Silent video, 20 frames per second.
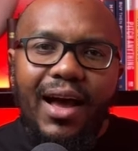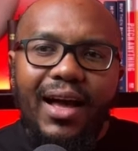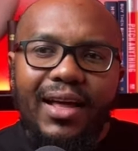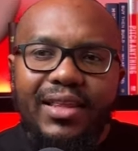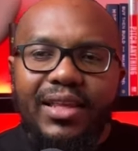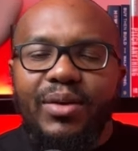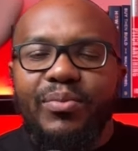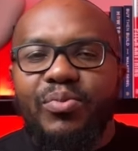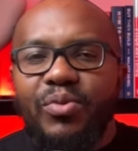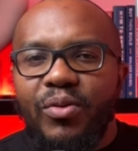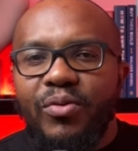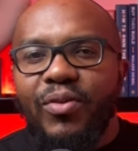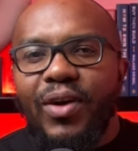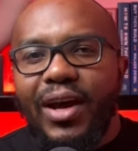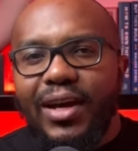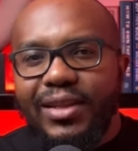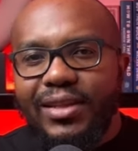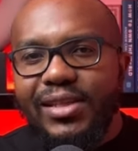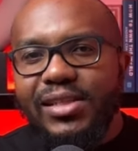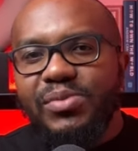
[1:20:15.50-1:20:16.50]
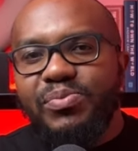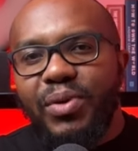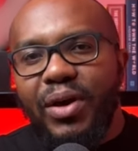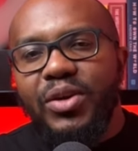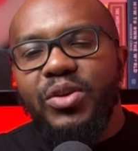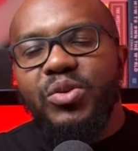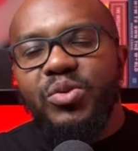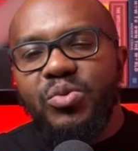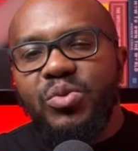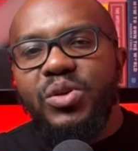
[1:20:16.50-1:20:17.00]
they provide these, but
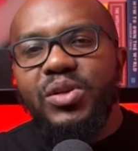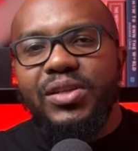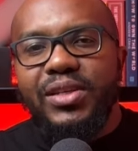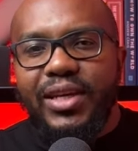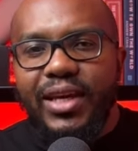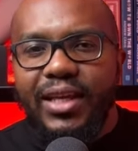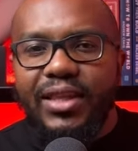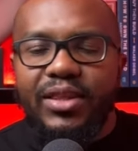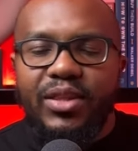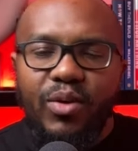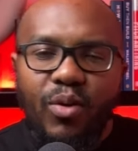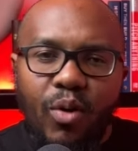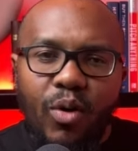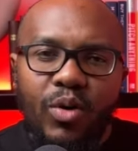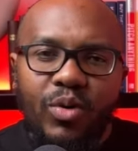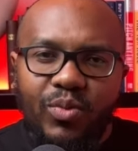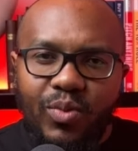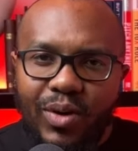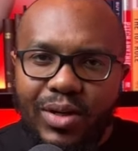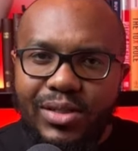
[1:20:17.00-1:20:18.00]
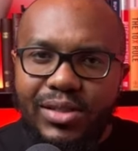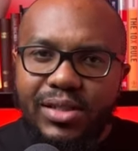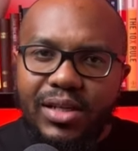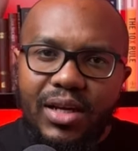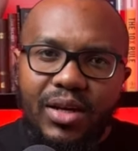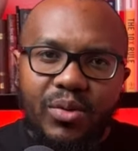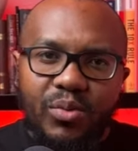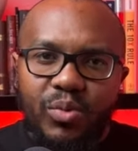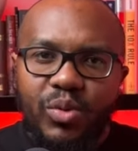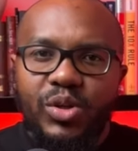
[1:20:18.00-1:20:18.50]
you will get the old ones
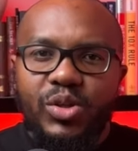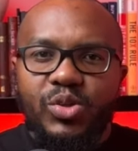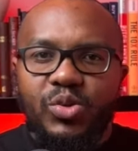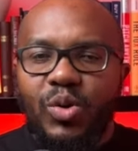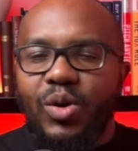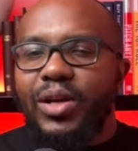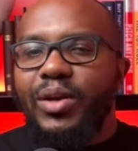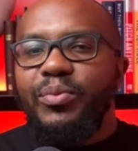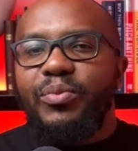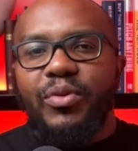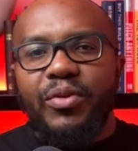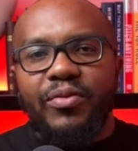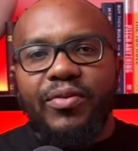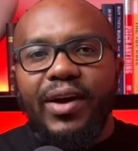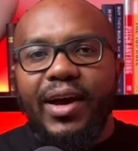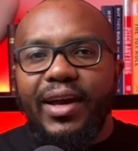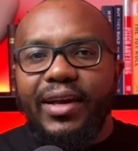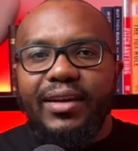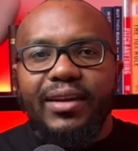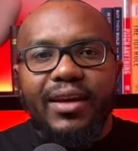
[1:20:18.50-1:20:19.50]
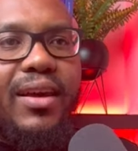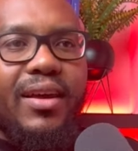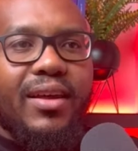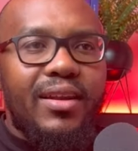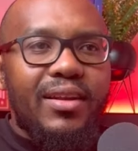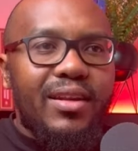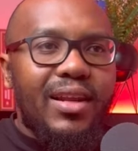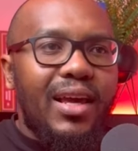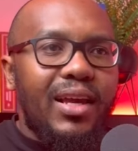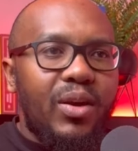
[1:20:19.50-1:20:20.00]
which don't provide
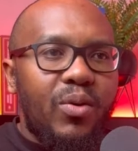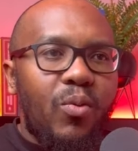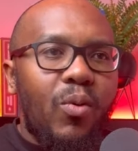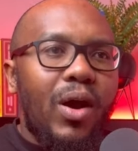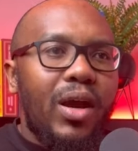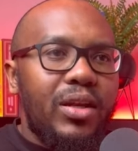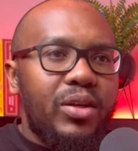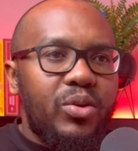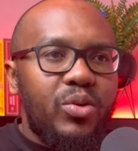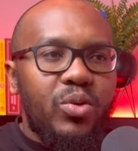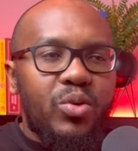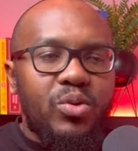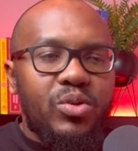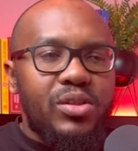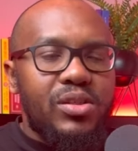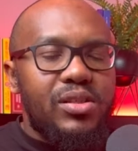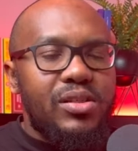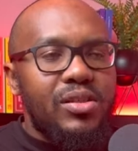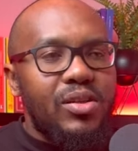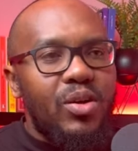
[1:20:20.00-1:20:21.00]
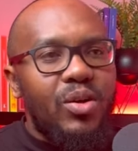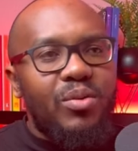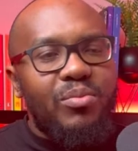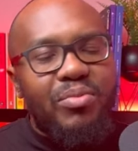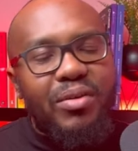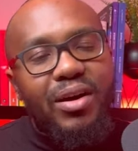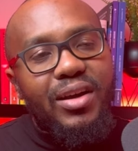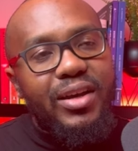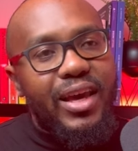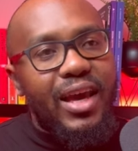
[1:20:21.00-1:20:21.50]
like white goods,
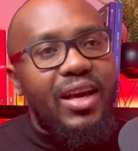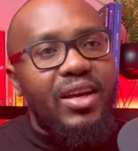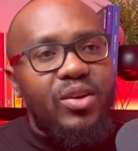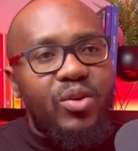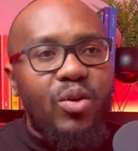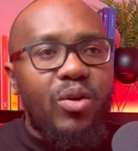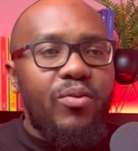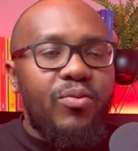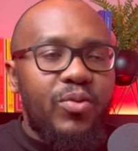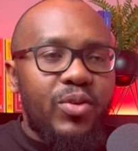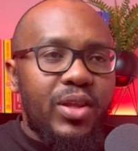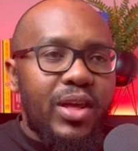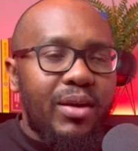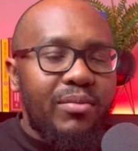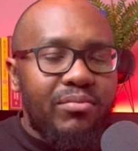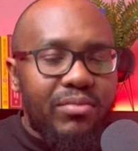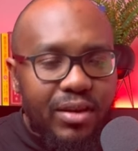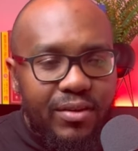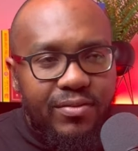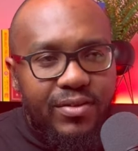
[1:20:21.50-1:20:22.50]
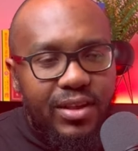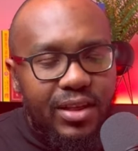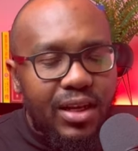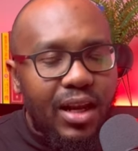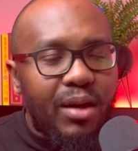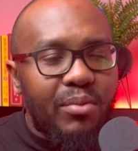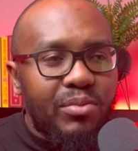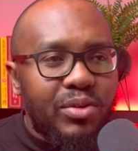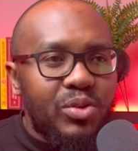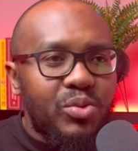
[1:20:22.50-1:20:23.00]
But yeah, go for them if the
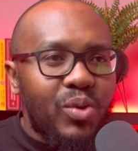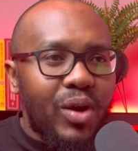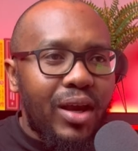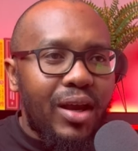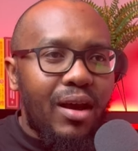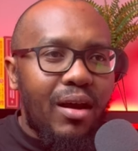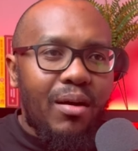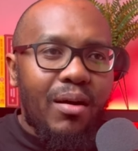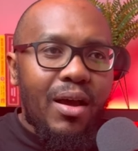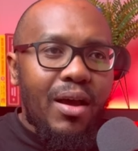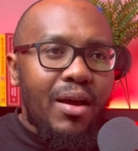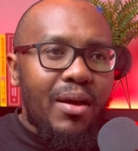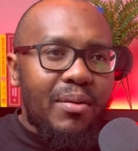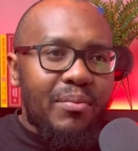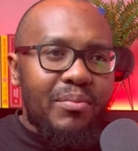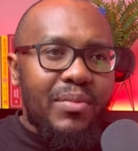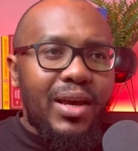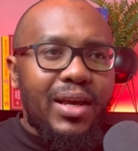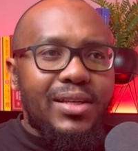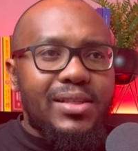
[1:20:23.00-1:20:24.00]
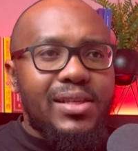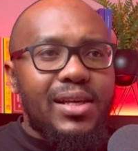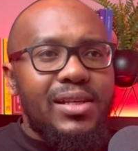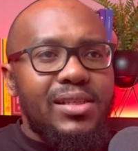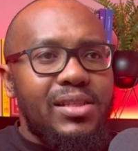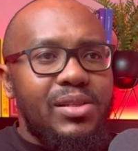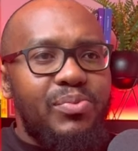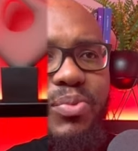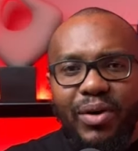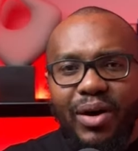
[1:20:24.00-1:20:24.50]
numbers work out. Makes
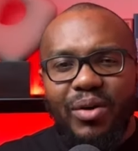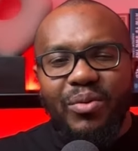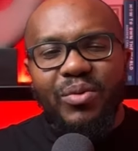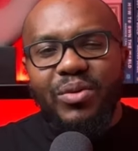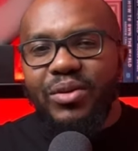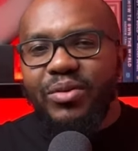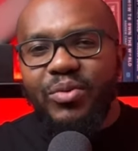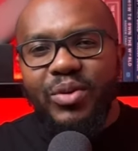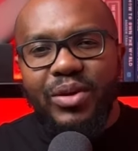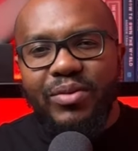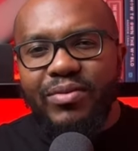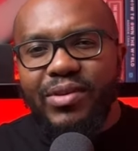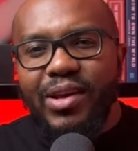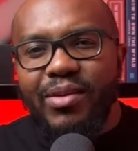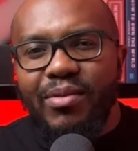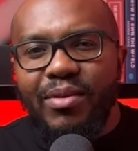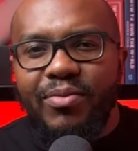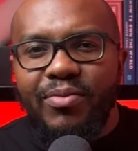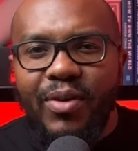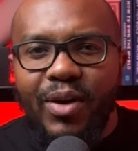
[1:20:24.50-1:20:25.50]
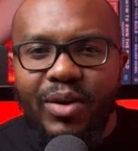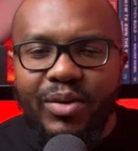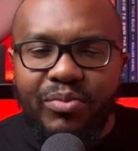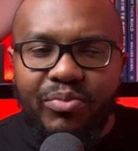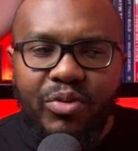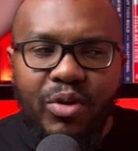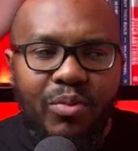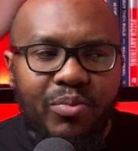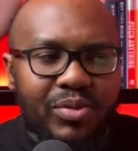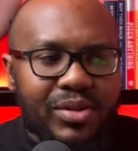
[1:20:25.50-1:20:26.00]
sense, but we've never found
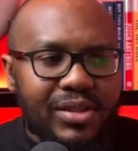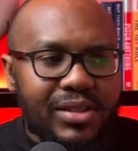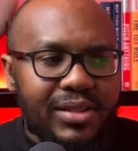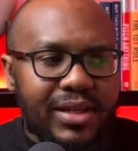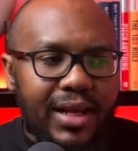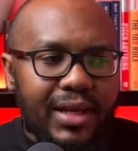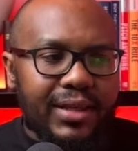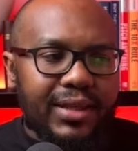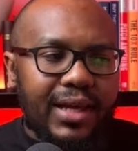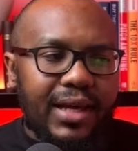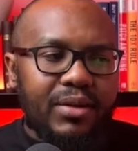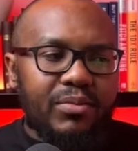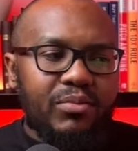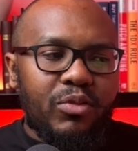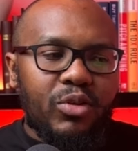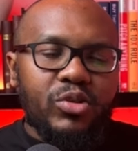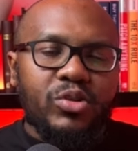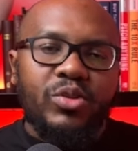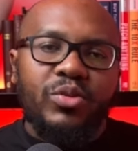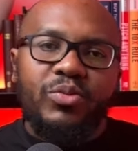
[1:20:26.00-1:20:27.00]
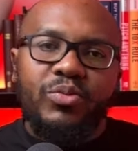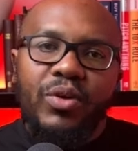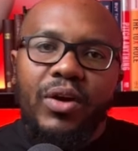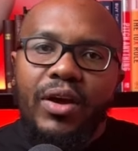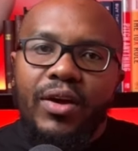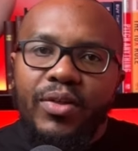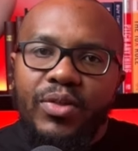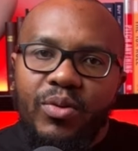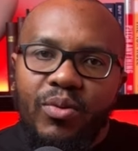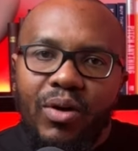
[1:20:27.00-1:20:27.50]
properties like that. Most of
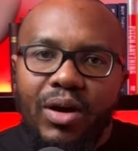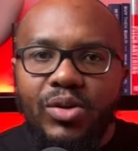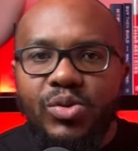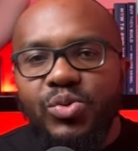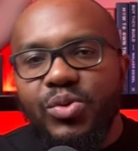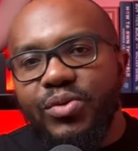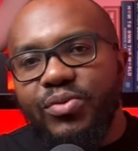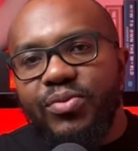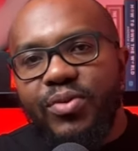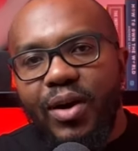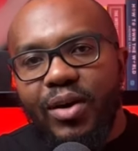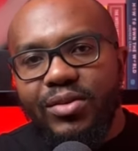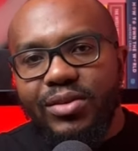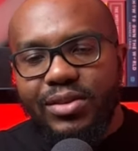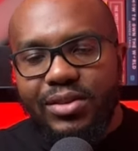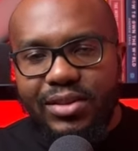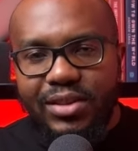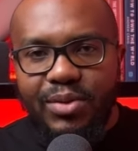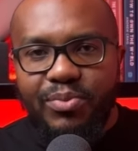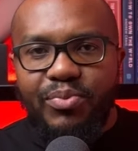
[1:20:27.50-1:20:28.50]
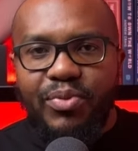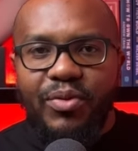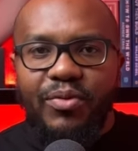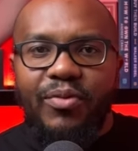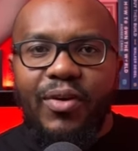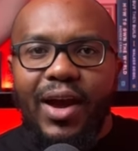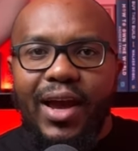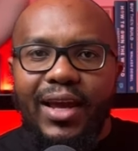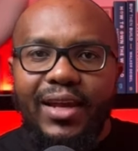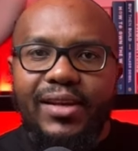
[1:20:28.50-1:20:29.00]
the ones we found, they
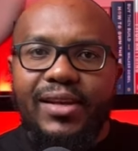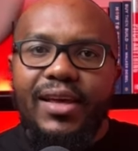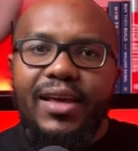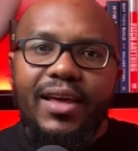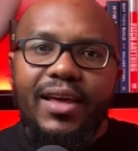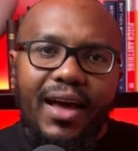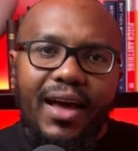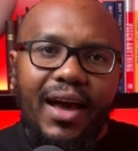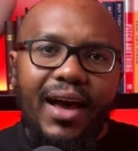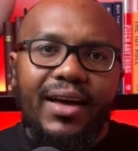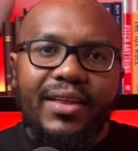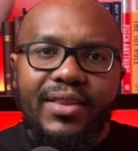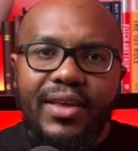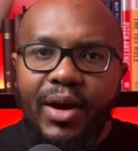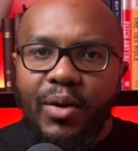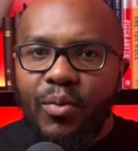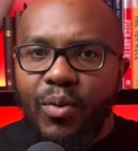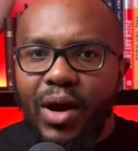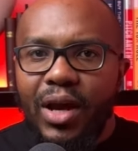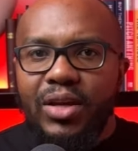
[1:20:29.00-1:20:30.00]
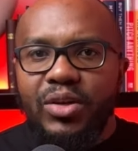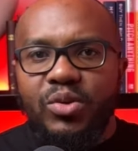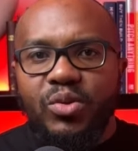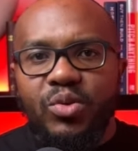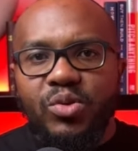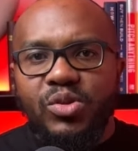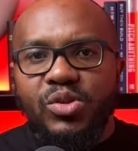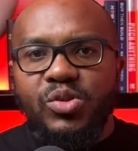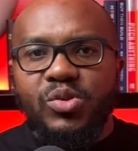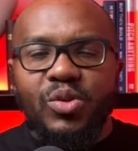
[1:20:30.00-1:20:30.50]
provide their white
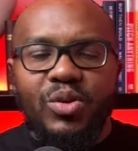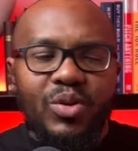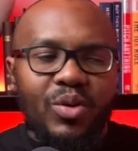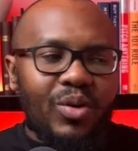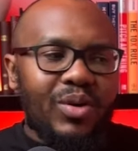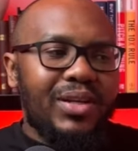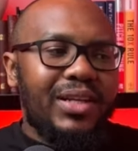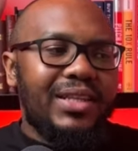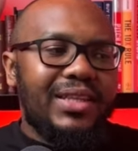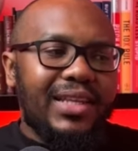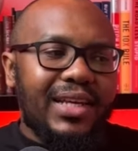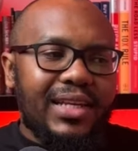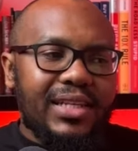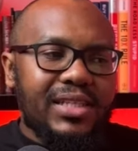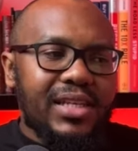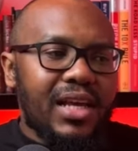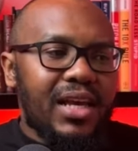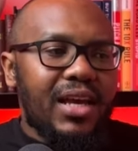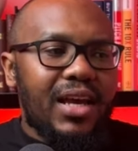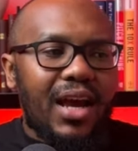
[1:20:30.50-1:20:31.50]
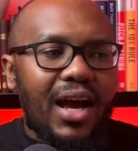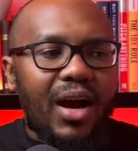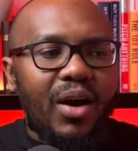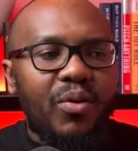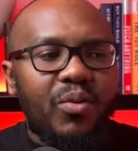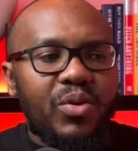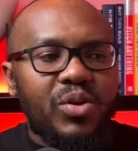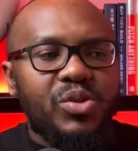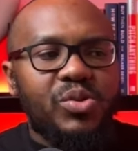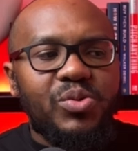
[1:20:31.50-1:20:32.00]
goods. So the only things
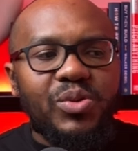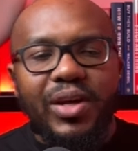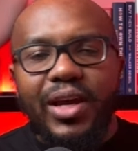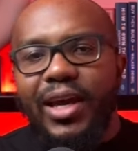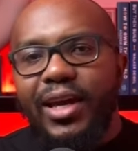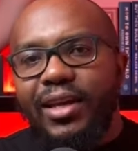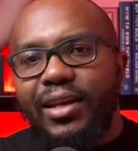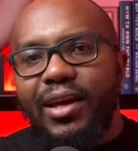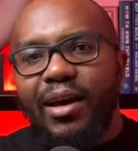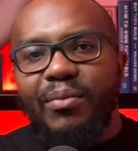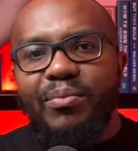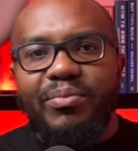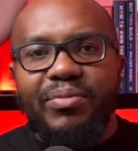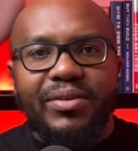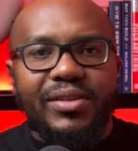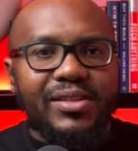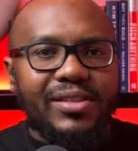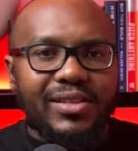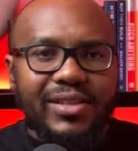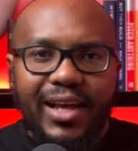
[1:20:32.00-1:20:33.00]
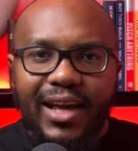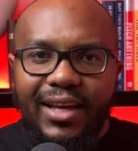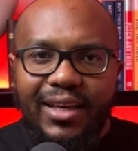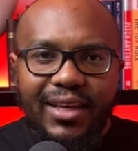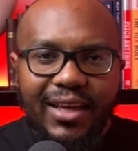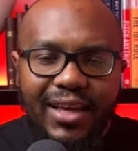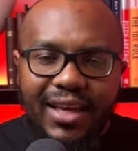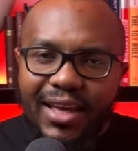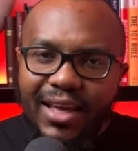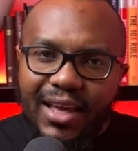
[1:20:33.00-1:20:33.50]
which we add up is like
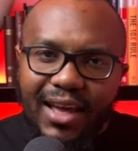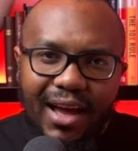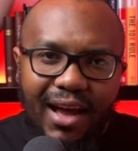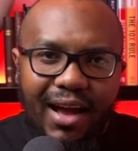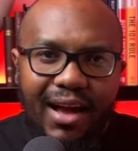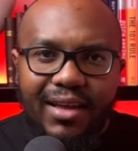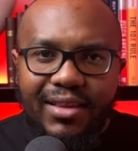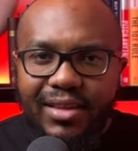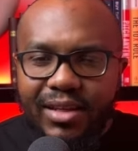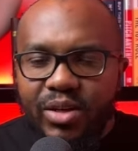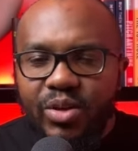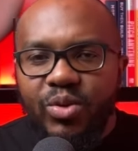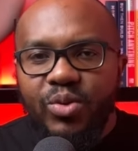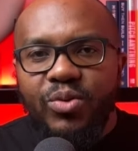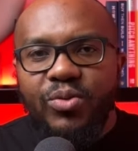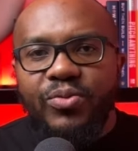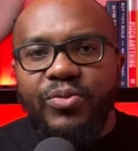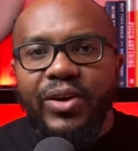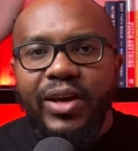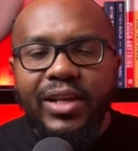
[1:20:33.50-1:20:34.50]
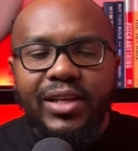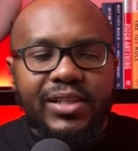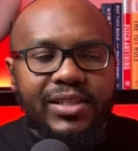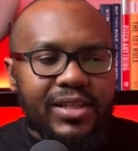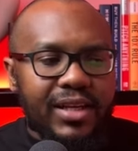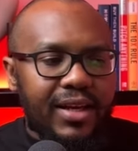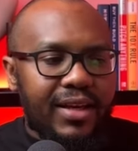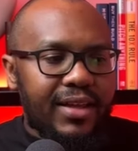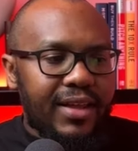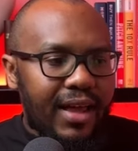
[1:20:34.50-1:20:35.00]
the little
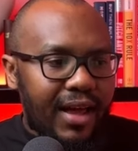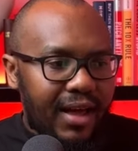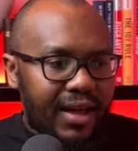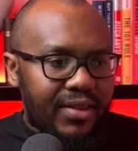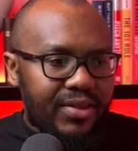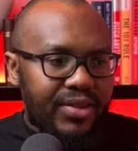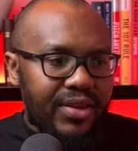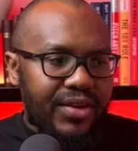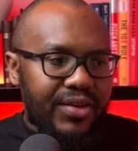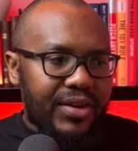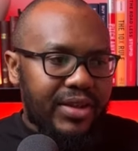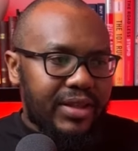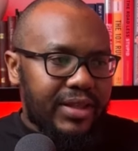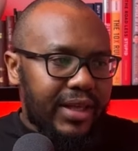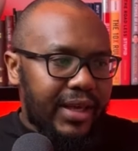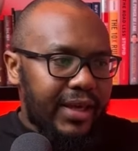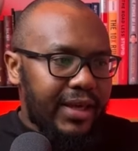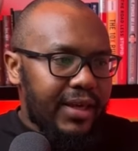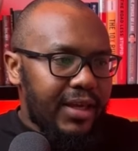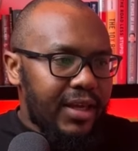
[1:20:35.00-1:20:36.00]
furniture there and there.